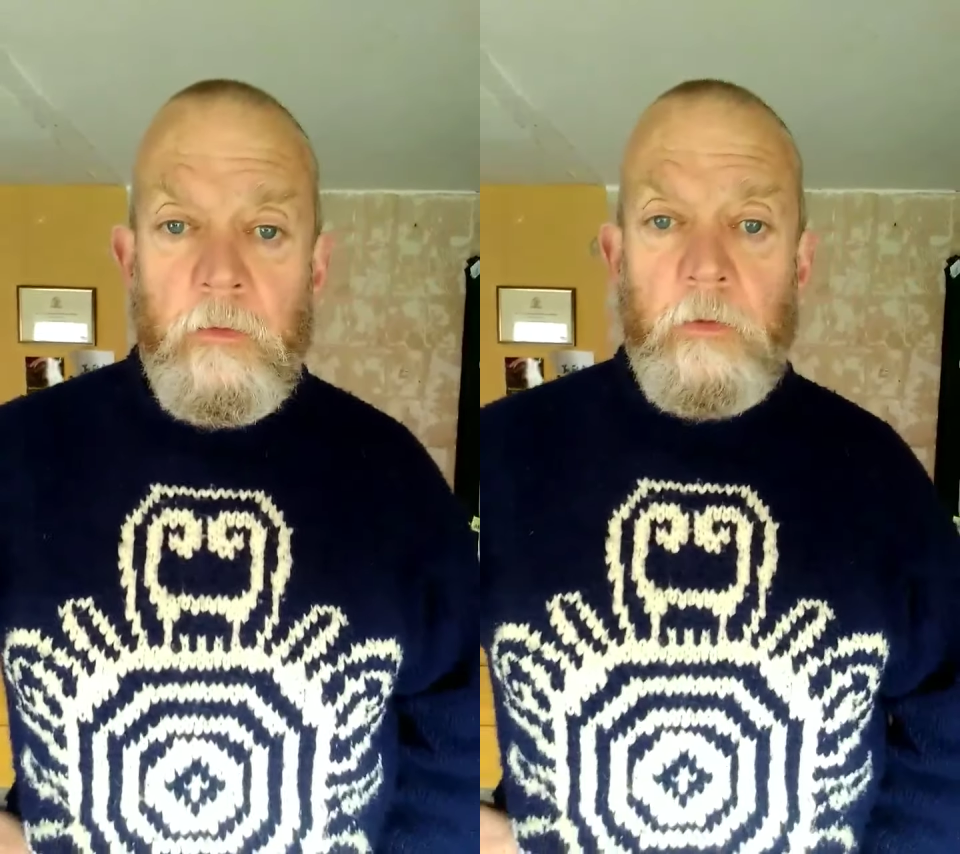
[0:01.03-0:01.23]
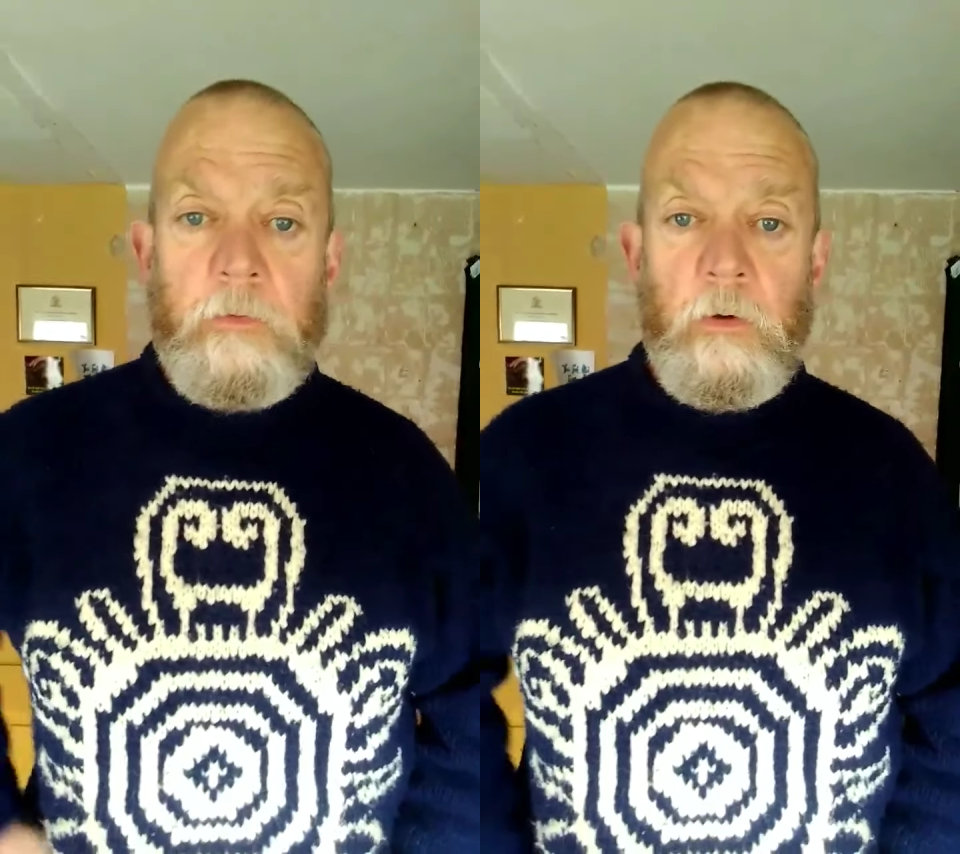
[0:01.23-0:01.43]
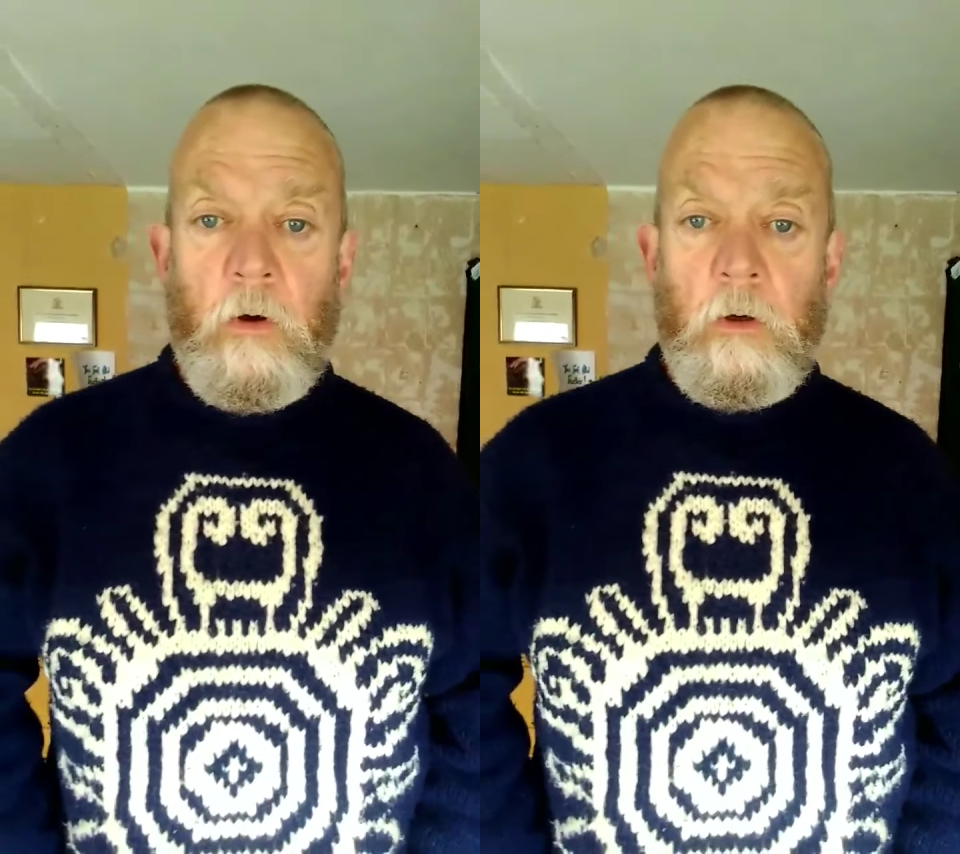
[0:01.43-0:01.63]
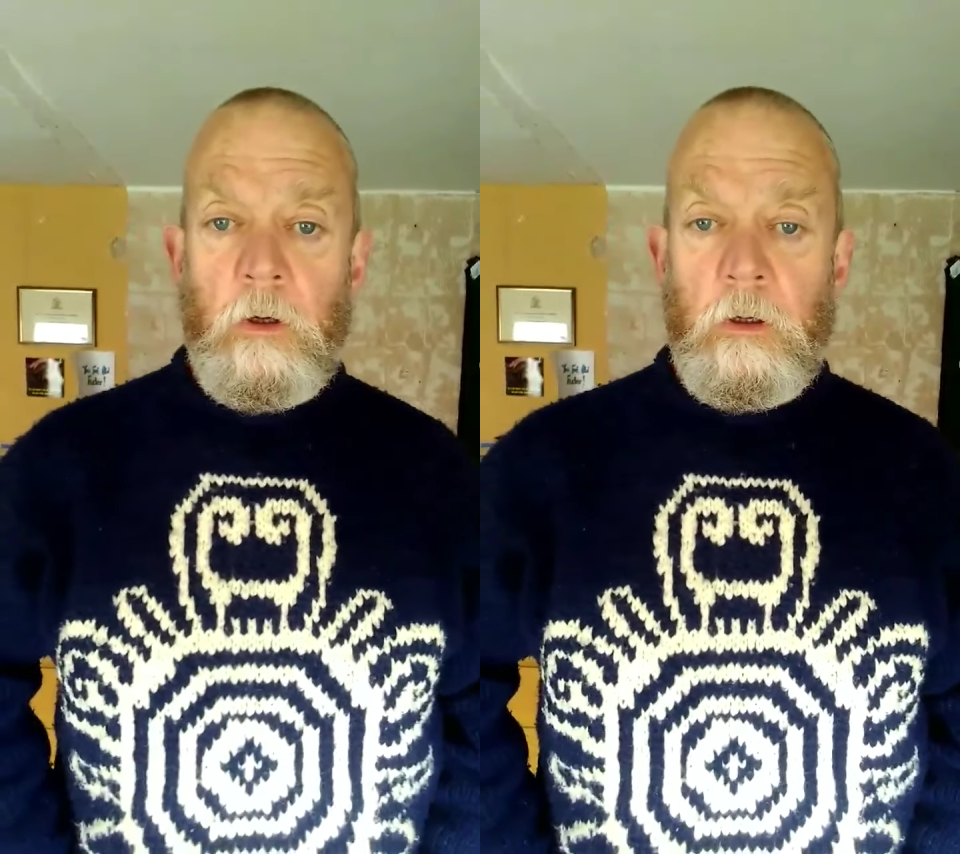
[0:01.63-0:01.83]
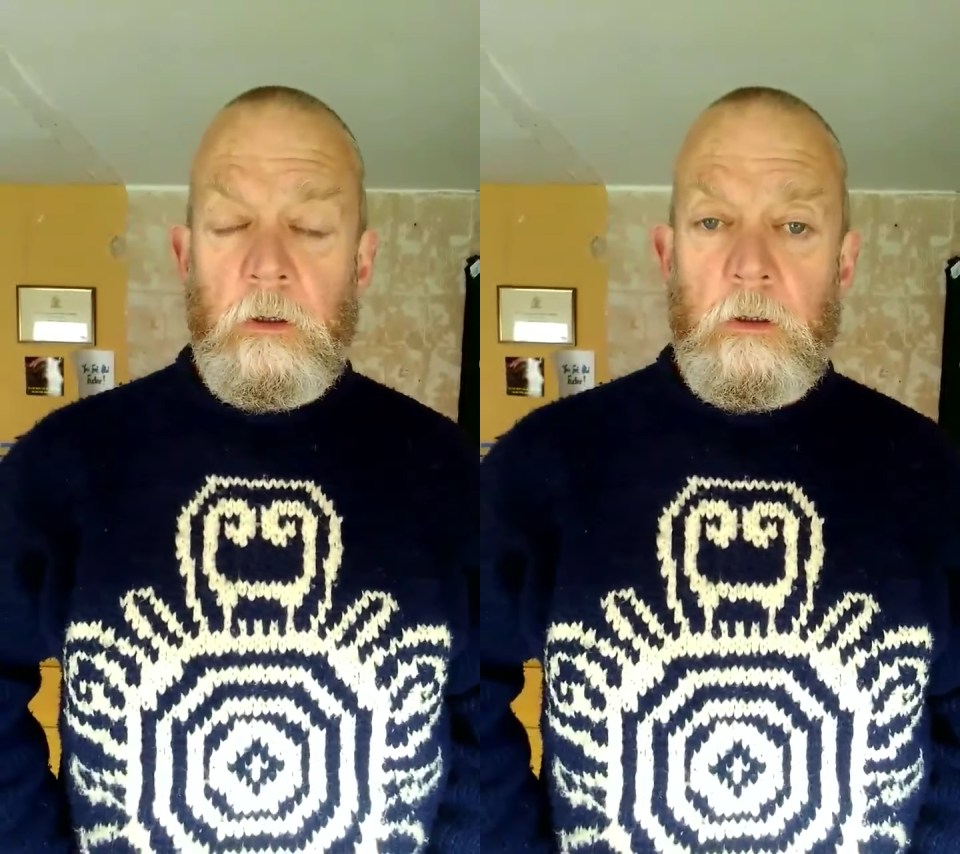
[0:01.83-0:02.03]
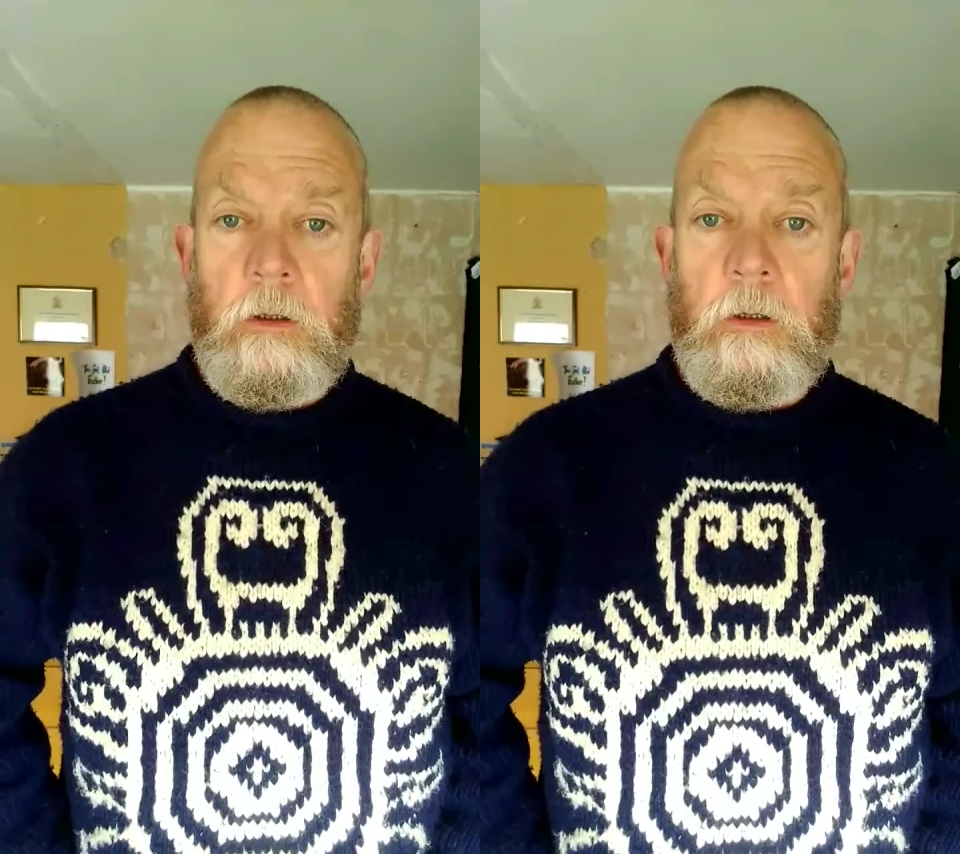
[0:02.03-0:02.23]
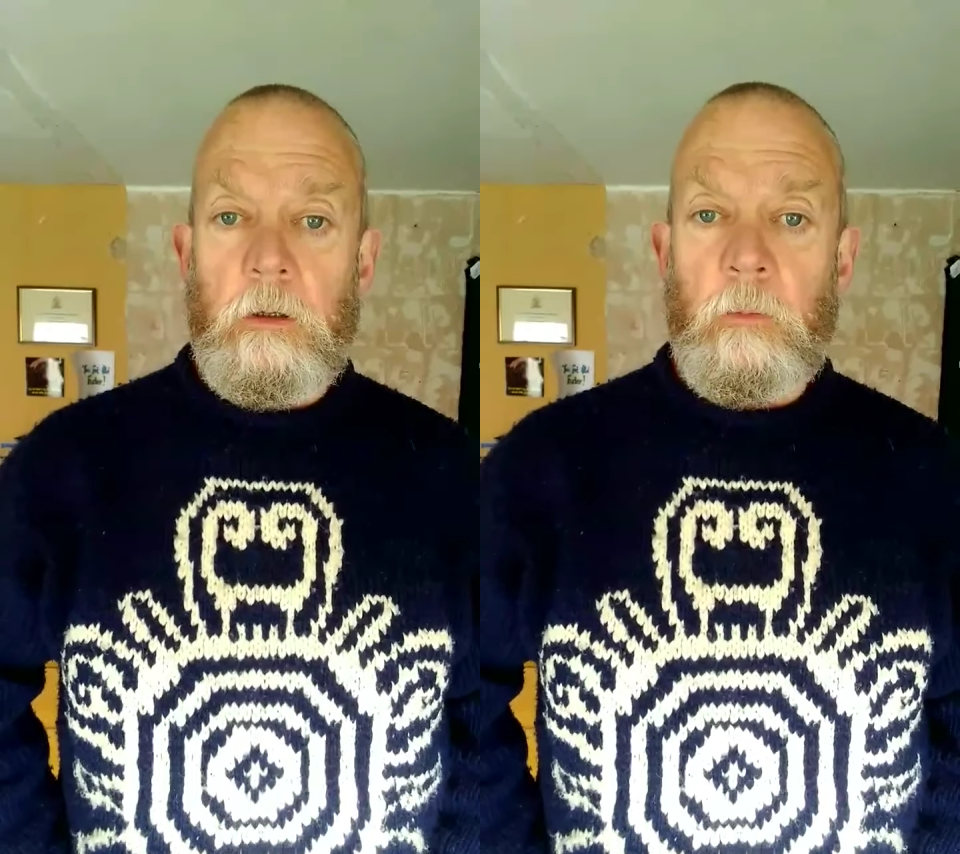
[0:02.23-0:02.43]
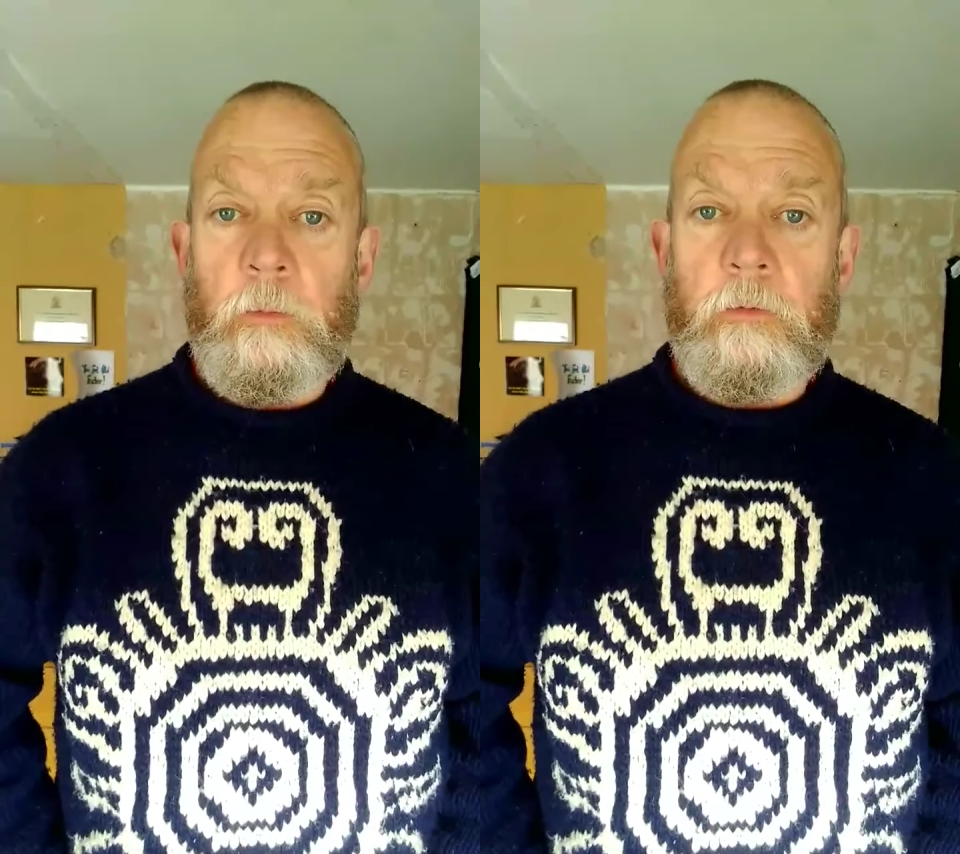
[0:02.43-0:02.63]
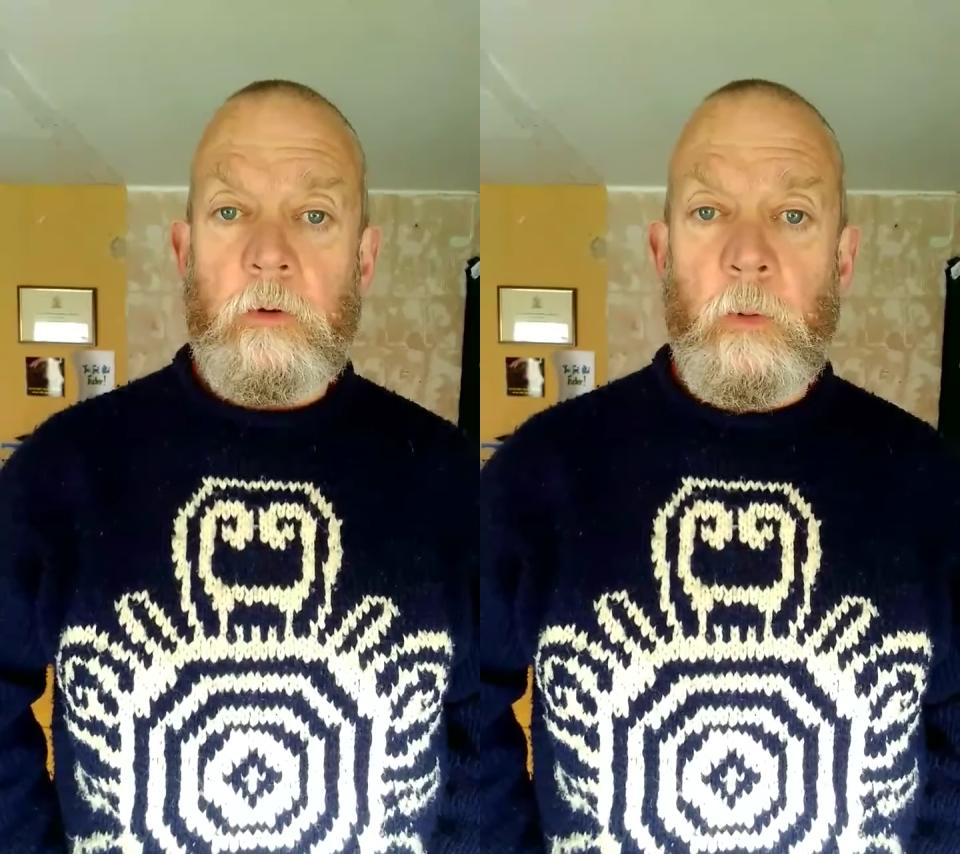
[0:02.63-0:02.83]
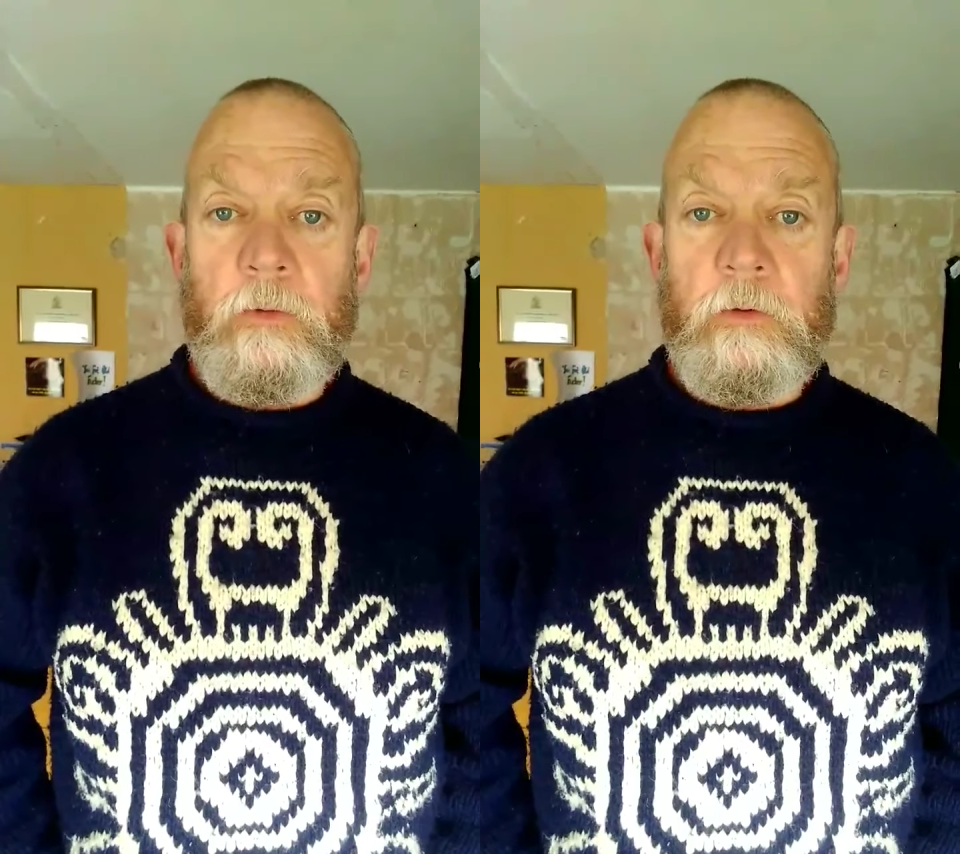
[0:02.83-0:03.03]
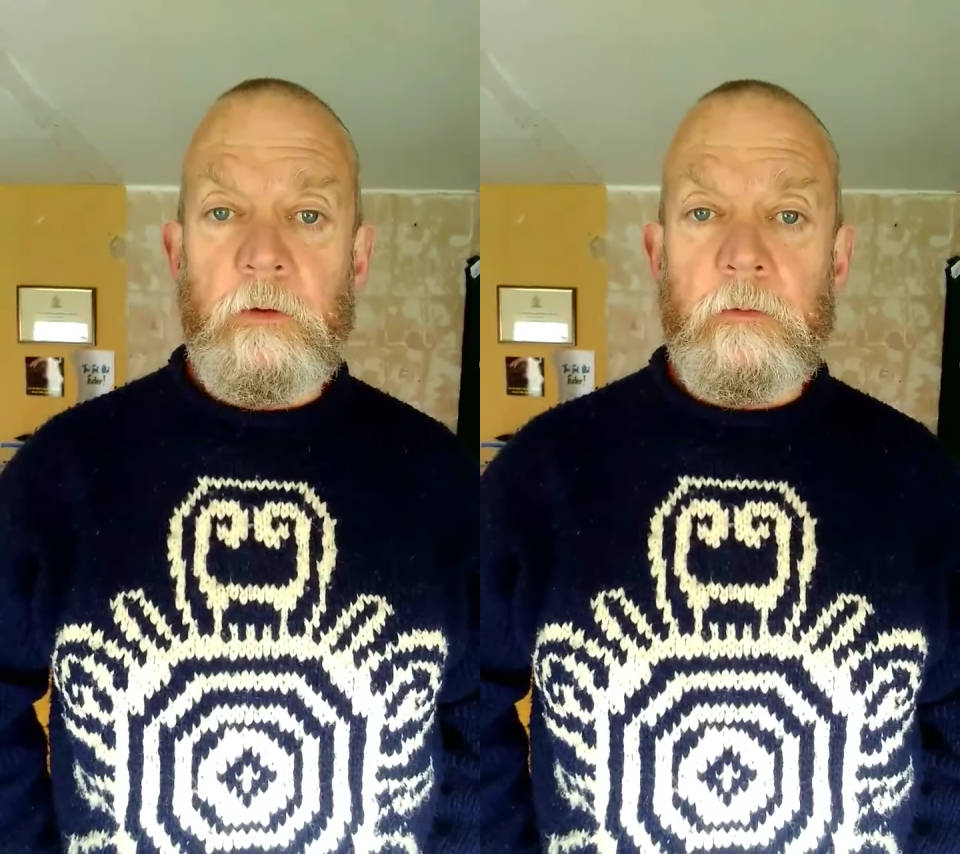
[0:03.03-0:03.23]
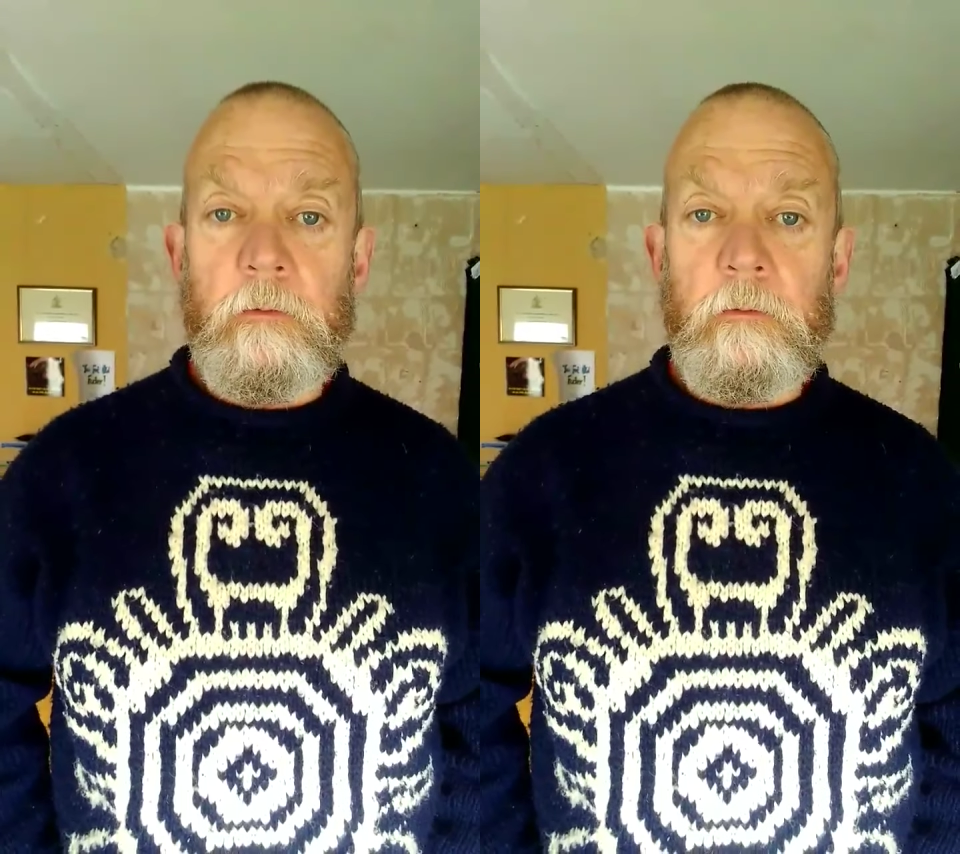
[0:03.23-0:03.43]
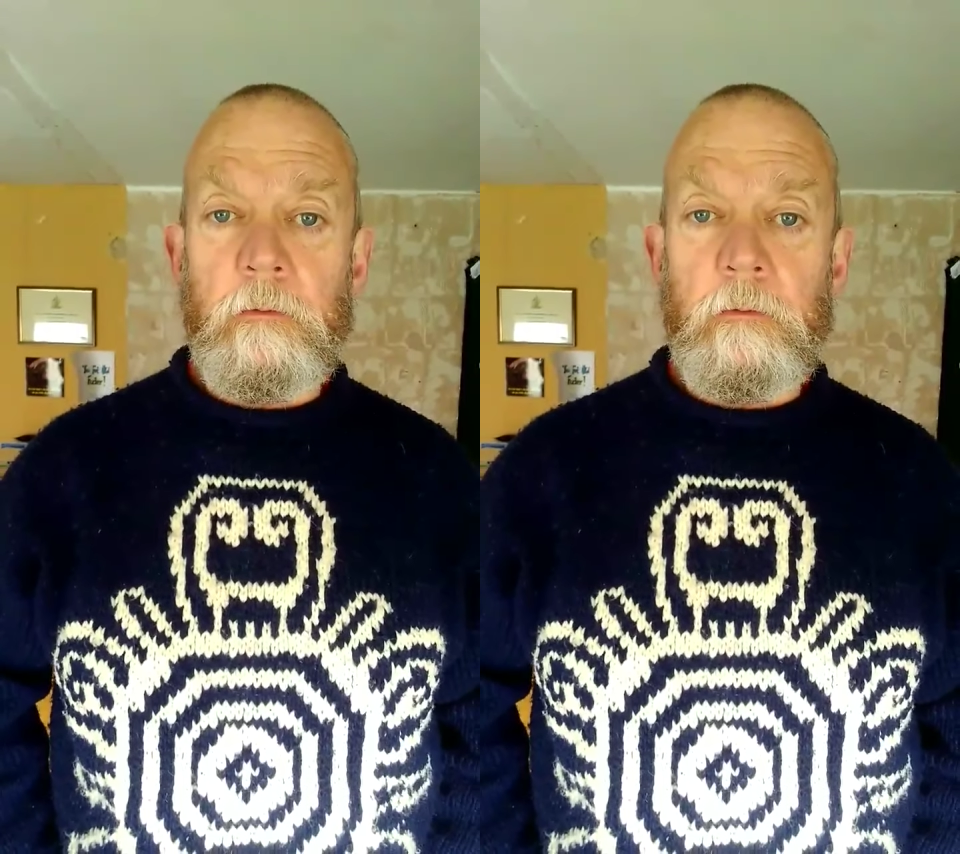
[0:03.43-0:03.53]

This song was requested